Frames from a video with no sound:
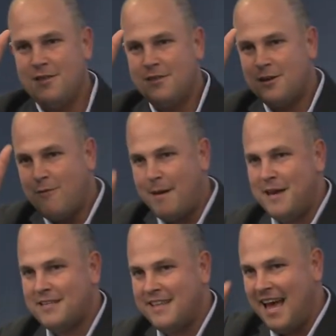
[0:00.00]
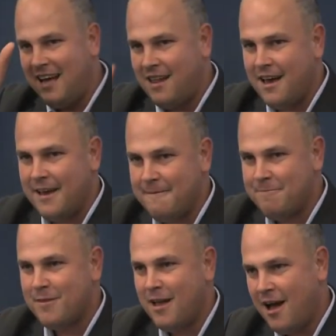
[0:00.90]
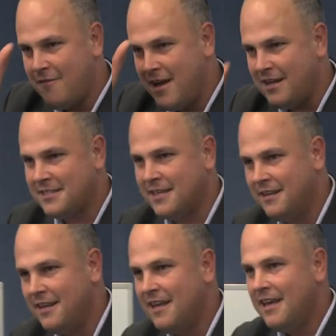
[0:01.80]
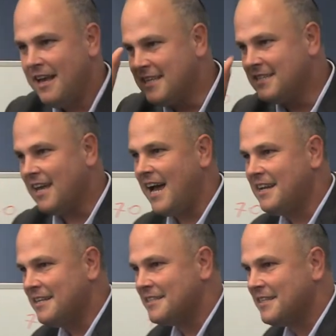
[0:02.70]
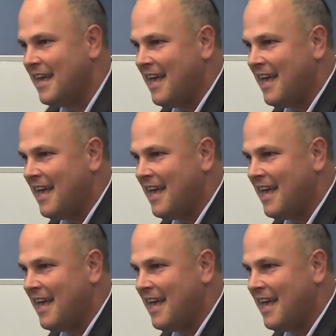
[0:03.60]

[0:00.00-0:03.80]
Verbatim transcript: the great, best ally of Herzl is Reines.